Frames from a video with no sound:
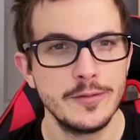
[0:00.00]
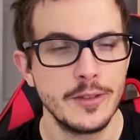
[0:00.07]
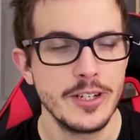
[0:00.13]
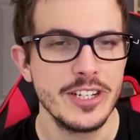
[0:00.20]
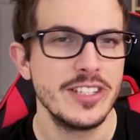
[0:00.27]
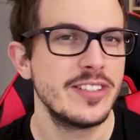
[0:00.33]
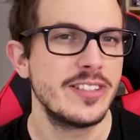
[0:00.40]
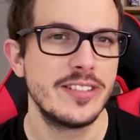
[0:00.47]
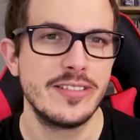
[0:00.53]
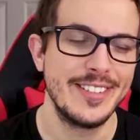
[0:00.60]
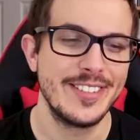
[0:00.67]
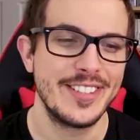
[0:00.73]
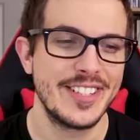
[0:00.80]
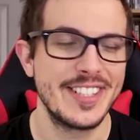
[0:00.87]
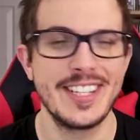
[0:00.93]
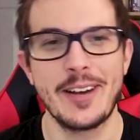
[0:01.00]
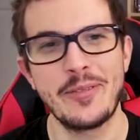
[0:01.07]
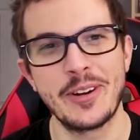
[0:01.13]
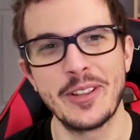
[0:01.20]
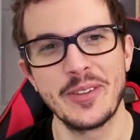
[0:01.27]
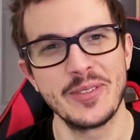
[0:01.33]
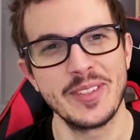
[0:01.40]
For just, you know, it's just not
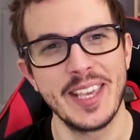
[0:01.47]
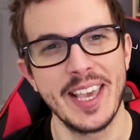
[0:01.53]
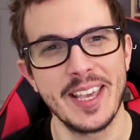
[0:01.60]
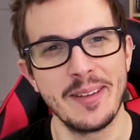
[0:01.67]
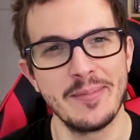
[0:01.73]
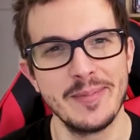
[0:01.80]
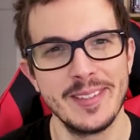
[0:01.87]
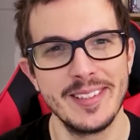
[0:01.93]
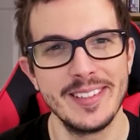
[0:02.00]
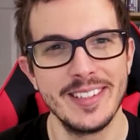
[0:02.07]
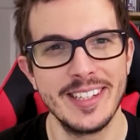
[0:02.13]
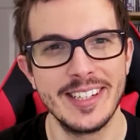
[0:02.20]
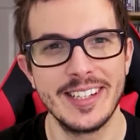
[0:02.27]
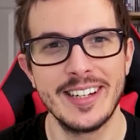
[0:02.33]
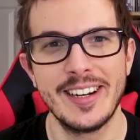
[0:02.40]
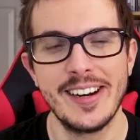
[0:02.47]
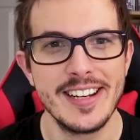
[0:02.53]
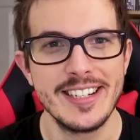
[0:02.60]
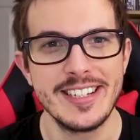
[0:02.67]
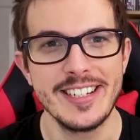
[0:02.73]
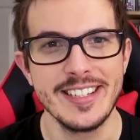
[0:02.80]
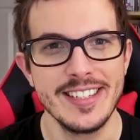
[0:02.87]
one of those games. Yeah,
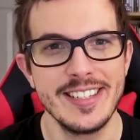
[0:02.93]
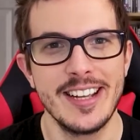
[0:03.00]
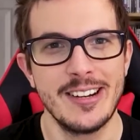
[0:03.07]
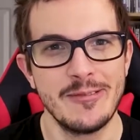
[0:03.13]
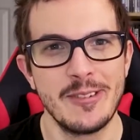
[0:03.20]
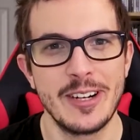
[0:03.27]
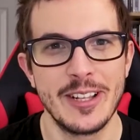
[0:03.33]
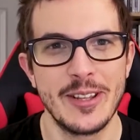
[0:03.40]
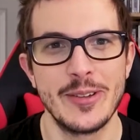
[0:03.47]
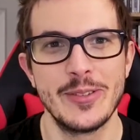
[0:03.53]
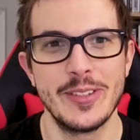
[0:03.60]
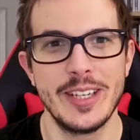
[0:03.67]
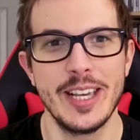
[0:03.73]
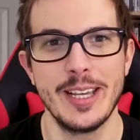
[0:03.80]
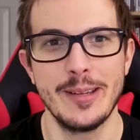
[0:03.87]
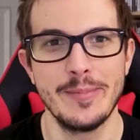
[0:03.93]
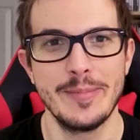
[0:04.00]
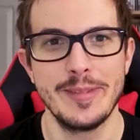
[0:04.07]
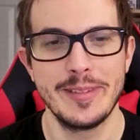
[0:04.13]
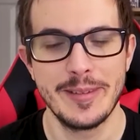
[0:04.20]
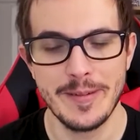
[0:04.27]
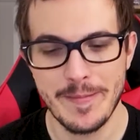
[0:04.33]
it's just not one of those
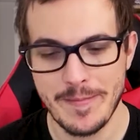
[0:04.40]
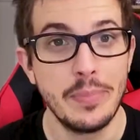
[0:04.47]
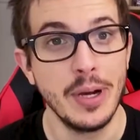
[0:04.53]
games.